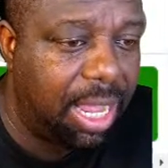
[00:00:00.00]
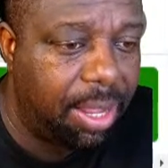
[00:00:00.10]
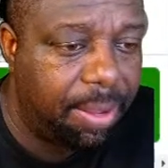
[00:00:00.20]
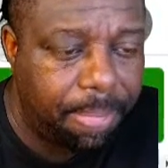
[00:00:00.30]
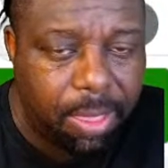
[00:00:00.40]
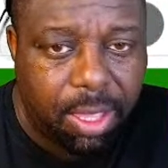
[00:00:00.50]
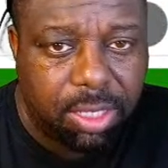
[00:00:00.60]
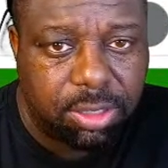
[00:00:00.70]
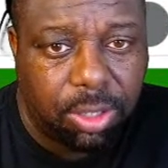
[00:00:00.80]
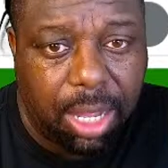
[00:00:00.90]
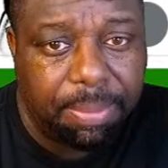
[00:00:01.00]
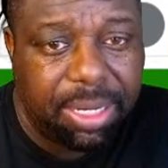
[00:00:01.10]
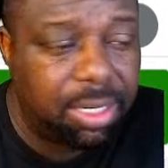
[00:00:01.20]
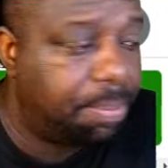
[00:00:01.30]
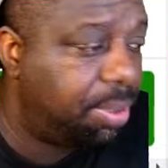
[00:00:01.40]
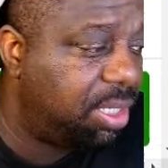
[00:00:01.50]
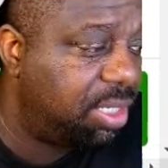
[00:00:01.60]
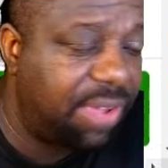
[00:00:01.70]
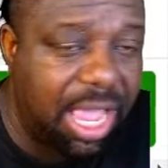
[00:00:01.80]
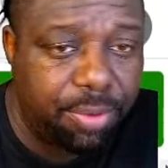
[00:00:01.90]
lie. So I'm gonna end up putting
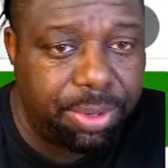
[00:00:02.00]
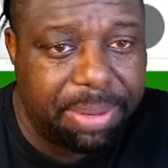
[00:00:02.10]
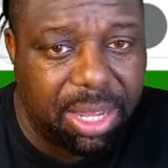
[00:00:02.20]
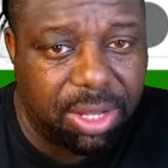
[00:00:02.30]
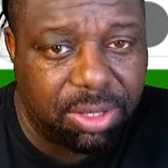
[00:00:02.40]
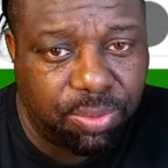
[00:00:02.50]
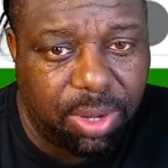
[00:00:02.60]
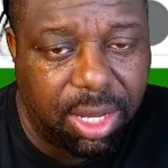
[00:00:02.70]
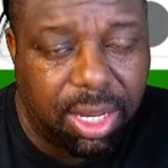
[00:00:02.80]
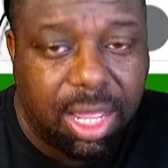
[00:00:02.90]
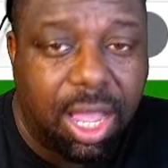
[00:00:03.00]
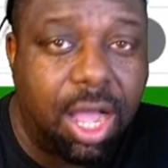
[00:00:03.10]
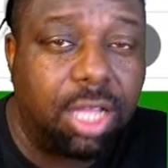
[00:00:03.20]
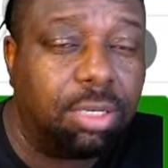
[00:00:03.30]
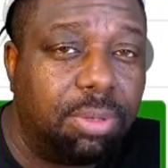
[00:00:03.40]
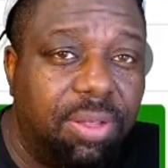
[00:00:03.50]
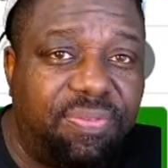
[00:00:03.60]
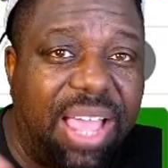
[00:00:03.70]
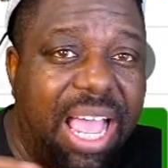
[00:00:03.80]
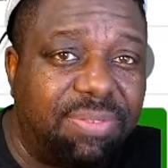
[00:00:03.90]
this 5 rebounds on one. All them little
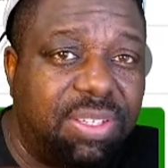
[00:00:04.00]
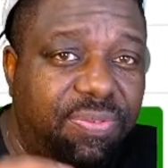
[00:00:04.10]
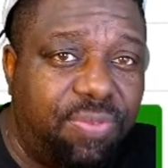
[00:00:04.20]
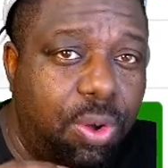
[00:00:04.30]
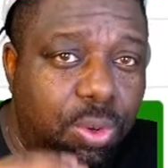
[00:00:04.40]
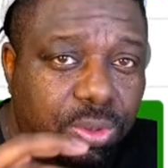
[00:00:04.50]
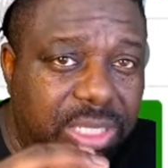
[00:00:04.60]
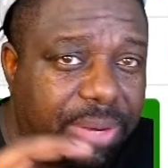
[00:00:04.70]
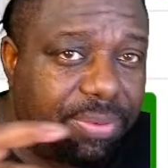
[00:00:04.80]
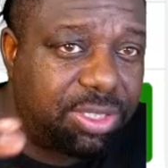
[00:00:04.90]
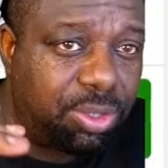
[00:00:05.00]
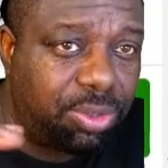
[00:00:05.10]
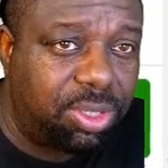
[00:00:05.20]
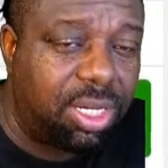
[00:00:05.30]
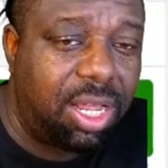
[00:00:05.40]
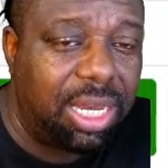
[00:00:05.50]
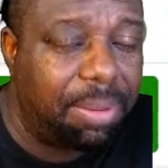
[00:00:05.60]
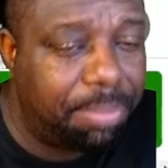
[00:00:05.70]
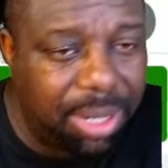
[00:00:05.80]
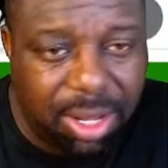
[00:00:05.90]
fives and fours, Derrick Juniors and all that,
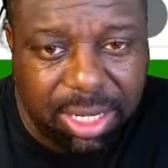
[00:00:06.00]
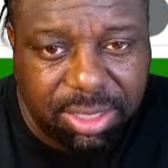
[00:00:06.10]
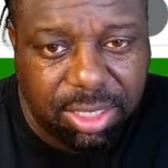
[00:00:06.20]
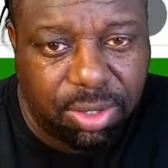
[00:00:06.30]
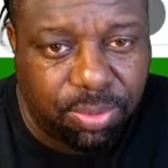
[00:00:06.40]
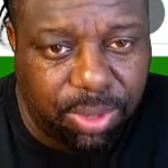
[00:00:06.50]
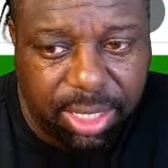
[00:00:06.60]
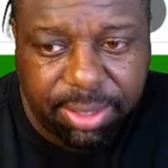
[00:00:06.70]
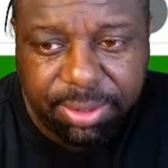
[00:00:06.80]
I'm gonna put all that shit on one.